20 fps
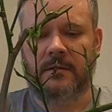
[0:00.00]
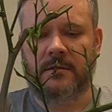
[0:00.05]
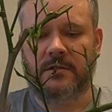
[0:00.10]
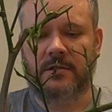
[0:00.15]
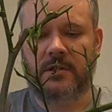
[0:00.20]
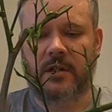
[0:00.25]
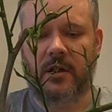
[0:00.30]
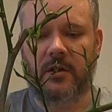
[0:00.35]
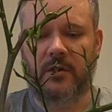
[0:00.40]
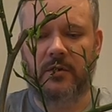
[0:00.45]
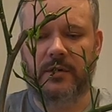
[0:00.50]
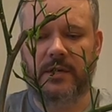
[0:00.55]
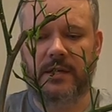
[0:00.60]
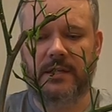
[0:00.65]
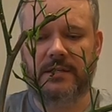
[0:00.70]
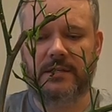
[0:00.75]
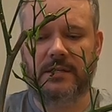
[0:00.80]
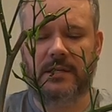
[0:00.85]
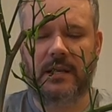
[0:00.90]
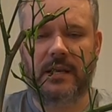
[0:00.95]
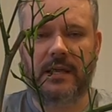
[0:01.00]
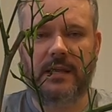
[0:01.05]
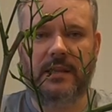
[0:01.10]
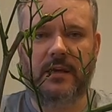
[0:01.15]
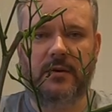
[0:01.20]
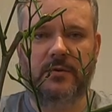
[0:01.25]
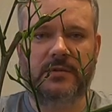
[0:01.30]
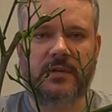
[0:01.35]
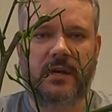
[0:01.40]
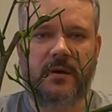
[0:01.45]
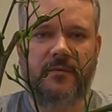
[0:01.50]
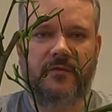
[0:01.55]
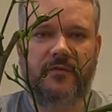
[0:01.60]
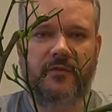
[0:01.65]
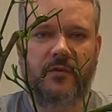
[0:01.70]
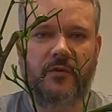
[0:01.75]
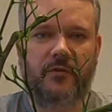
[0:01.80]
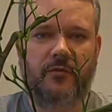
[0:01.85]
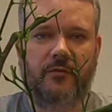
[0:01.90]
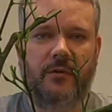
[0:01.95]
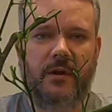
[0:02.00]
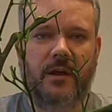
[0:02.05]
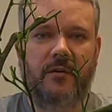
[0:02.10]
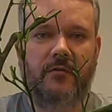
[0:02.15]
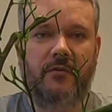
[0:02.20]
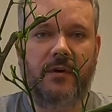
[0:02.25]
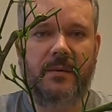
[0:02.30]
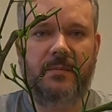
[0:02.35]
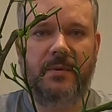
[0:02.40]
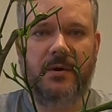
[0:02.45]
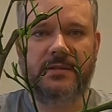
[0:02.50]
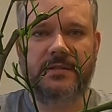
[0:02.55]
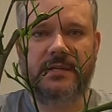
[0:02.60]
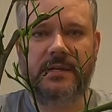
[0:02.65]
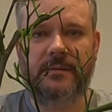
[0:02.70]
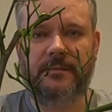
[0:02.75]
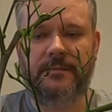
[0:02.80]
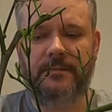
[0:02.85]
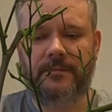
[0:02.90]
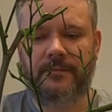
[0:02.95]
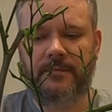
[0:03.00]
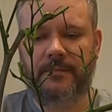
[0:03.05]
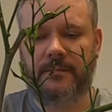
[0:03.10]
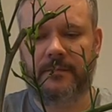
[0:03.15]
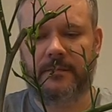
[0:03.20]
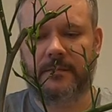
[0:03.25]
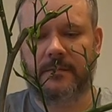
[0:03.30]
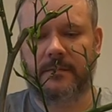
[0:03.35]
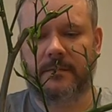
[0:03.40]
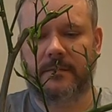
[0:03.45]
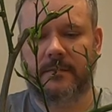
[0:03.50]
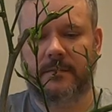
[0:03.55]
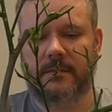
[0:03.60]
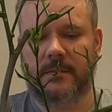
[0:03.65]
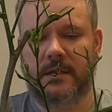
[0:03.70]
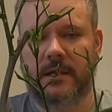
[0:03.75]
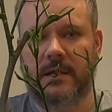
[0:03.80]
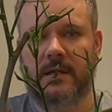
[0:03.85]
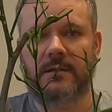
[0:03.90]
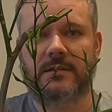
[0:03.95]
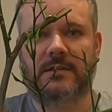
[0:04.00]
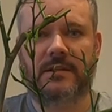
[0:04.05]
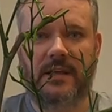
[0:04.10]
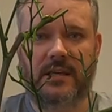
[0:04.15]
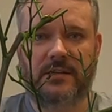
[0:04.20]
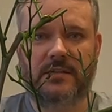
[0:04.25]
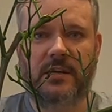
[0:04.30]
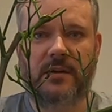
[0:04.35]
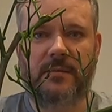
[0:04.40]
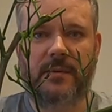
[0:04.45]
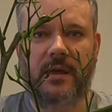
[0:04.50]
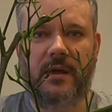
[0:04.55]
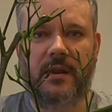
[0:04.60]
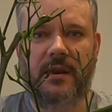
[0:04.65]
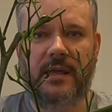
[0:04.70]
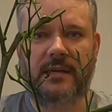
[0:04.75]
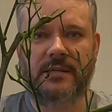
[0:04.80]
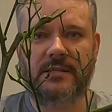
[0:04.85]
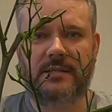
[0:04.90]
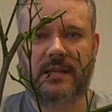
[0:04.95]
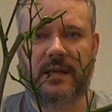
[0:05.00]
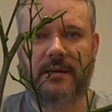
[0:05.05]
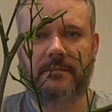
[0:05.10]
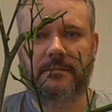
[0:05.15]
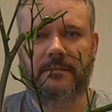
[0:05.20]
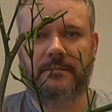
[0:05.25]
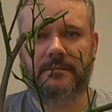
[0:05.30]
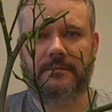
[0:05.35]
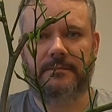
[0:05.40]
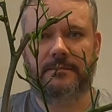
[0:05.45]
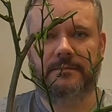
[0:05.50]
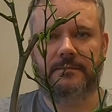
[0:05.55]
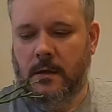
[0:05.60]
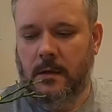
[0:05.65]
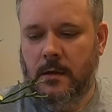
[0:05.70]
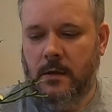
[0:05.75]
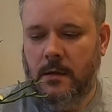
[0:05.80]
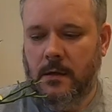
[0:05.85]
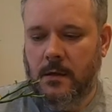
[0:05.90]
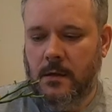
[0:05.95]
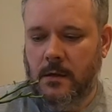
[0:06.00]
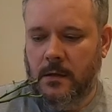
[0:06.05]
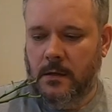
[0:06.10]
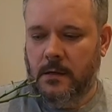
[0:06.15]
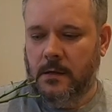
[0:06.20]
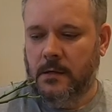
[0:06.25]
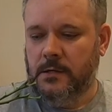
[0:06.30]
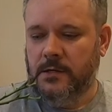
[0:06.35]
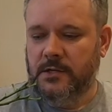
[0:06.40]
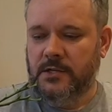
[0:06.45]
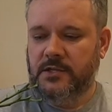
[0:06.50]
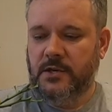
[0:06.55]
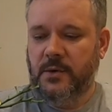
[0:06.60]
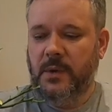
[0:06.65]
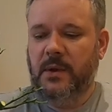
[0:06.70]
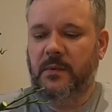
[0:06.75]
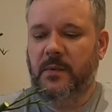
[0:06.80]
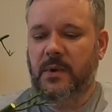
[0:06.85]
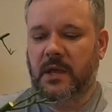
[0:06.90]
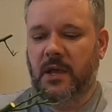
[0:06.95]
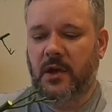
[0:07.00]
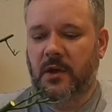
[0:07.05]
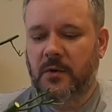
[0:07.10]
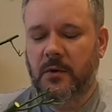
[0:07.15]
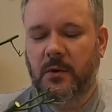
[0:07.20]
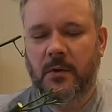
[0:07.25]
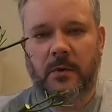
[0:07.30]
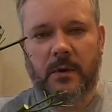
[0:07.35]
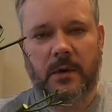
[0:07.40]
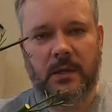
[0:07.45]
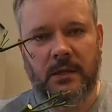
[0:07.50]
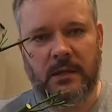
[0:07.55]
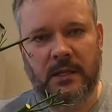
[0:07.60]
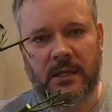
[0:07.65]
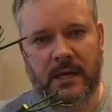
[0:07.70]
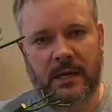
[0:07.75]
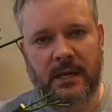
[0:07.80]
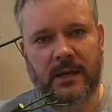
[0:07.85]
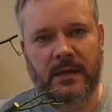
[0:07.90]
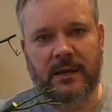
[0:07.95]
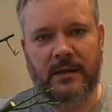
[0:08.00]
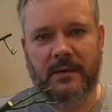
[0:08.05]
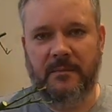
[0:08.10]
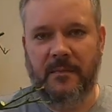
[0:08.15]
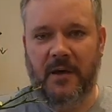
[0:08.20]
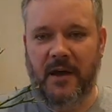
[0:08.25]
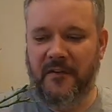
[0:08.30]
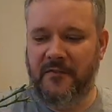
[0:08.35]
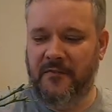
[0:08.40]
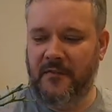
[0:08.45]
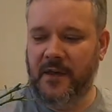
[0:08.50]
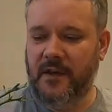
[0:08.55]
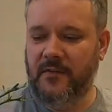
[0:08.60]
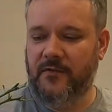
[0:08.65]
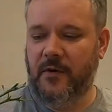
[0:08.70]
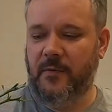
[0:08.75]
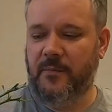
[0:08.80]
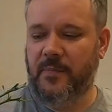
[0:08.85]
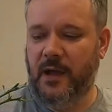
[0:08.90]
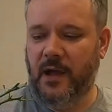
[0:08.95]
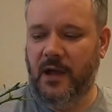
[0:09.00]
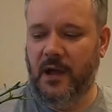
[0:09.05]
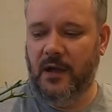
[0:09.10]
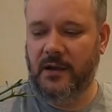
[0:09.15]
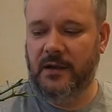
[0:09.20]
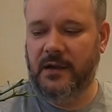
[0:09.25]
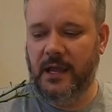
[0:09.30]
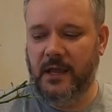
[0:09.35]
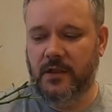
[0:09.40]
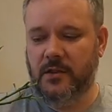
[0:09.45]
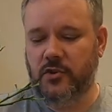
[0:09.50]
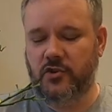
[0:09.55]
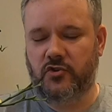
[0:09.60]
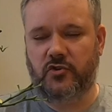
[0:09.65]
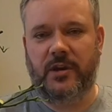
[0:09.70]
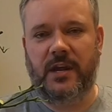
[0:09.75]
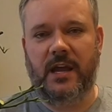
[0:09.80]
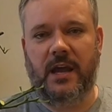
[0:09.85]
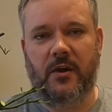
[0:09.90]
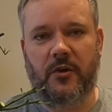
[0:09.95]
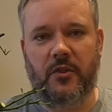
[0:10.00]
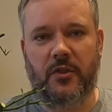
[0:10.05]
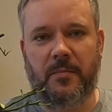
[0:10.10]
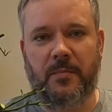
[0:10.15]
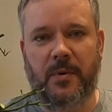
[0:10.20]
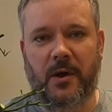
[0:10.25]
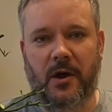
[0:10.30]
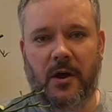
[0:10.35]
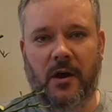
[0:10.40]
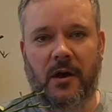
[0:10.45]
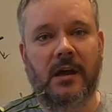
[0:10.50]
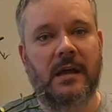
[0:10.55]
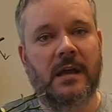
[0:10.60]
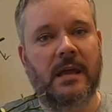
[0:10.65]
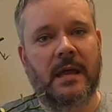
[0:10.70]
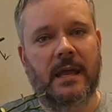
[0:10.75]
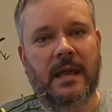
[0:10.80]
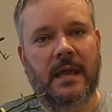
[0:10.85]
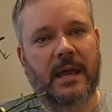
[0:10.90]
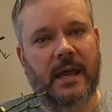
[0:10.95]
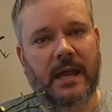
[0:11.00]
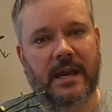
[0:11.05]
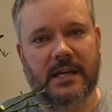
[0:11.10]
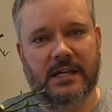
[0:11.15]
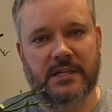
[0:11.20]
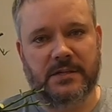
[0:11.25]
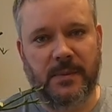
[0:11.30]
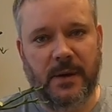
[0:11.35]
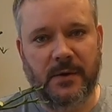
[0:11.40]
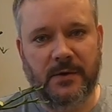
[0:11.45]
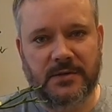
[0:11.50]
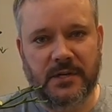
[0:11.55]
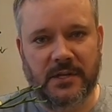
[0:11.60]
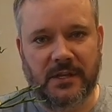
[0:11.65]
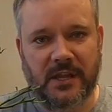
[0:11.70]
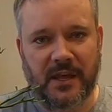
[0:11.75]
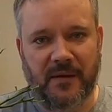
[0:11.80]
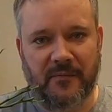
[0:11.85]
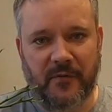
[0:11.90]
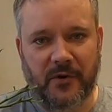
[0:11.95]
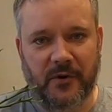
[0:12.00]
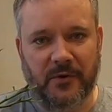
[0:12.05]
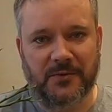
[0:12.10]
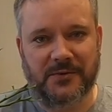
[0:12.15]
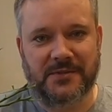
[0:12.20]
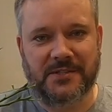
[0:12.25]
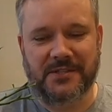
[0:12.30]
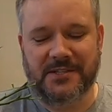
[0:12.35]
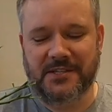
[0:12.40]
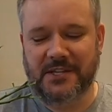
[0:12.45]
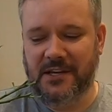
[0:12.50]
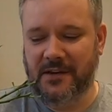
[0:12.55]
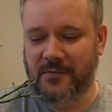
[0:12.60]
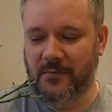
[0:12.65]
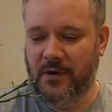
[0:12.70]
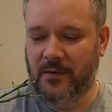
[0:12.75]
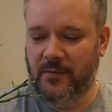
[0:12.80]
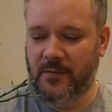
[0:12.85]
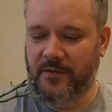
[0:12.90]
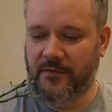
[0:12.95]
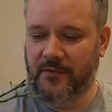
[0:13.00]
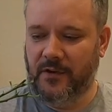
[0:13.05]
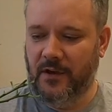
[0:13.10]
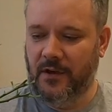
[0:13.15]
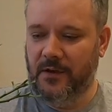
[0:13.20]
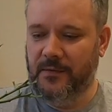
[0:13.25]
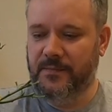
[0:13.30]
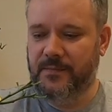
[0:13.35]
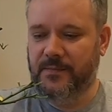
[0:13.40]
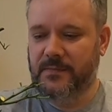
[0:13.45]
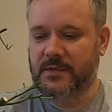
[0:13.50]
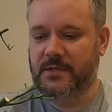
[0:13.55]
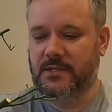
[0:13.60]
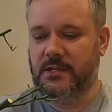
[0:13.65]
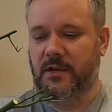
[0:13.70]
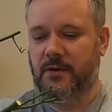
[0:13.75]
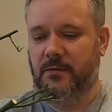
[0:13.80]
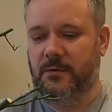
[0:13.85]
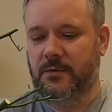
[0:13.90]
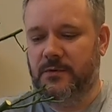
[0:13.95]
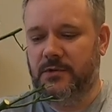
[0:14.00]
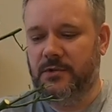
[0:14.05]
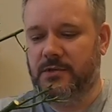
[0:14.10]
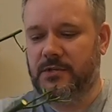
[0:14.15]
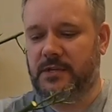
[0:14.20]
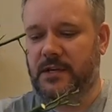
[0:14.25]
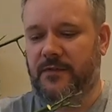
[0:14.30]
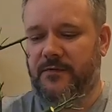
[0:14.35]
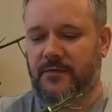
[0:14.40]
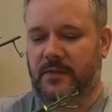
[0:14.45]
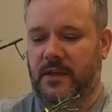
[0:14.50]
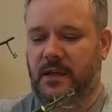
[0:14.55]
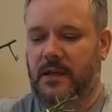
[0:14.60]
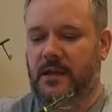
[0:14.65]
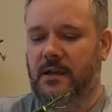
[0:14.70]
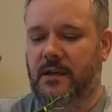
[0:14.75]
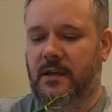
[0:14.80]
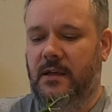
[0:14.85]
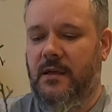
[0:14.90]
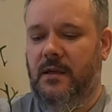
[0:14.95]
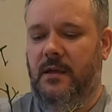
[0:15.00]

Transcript: start looking to clean those up for uh, repotting. So that's going to be our next step. So here we go. Well, uh, my favourite part, getting the tree out of the pot and exposing them roots and seeing what we've got. So we'll just give the